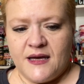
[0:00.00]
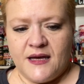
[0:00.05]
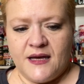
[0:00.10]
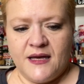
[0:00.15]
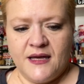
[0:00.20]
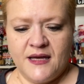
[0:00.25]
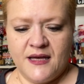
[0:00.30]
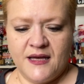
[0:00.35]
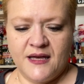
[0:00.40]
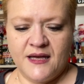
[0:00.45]

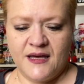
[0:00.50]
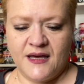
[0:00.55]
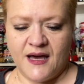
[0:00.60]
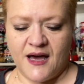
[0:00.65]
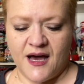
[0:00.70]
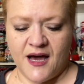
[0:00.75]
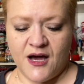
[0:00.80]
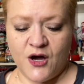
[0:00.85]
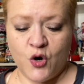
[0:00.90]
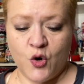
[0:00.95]

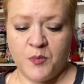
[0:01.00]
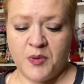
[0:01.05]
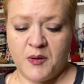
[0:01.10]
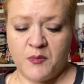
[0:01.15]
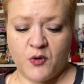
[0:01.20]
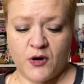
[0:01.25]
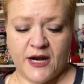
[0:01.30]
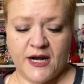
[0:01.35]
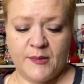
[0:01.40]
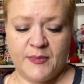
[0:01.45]
I hope I'm
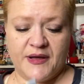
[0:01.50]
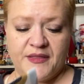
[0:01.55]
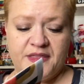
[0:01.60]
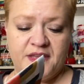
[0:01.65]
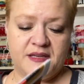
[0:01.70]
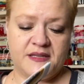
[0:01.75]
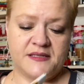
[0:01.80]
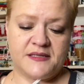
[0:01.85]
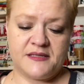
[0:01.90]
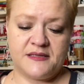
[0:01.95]
right about
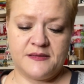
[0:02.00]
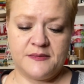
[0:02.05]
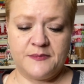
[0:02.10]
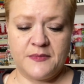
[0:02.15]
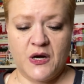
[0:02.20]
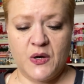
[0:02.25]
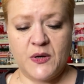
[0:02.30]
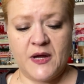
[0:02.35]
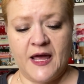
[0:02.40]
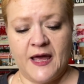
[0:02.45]
this.
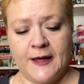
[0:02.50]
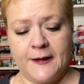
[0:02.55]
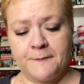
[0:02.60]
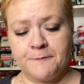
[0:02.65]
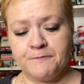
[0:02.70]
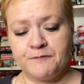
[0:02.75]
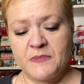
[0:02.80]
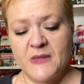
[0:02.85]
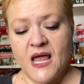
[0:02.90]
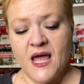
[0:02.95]
Okay,
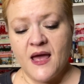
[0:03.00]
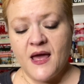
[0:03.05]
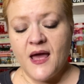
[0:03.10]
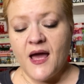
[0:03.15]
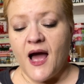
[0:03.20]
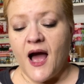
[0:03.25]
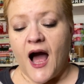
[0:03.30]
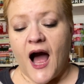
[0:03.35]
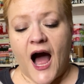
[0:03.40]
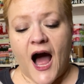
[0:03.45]

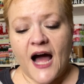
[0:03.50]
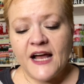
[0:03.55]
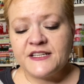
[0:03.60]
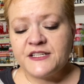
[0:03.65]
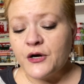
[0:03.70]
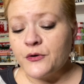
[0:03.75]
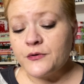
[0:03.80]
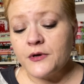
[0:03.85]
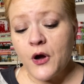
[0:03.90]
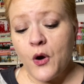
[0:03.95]
I
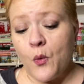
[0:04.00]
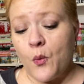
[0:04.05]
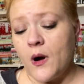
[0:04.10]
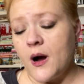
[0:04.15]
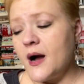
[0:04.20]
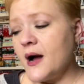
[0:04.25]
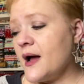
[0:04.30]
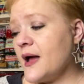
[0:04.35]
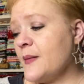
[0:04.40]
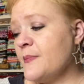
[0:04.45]
don't know
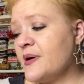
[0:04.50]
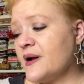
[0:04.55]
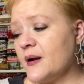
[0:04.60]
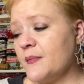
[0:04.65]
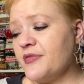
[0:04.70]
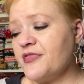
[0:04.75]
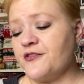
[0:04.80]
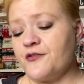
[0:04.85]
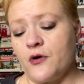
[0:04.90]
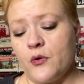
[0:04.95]
why, but I'm
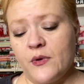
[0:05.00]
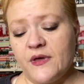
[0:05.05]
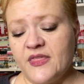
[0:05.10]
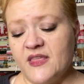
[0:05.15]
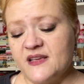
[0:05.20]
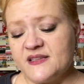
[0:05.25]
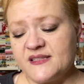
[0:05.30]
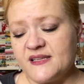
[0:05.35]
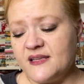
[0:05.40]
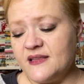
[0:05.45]
throwing
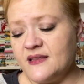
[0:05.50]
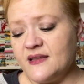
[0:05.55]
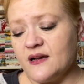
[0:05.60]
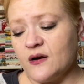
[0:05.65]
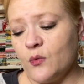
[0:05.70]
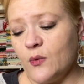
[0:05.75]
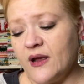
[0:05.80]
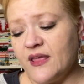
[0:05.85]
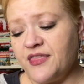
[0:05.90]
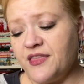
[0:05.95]
this in there
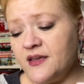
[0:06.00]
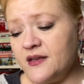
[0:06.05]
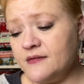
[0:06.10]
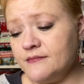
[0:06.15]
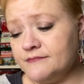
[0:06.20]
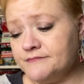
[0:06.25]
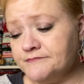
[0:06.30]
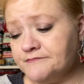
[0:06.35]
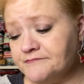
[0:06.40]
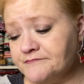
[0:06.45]
with
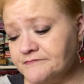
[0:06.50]
it.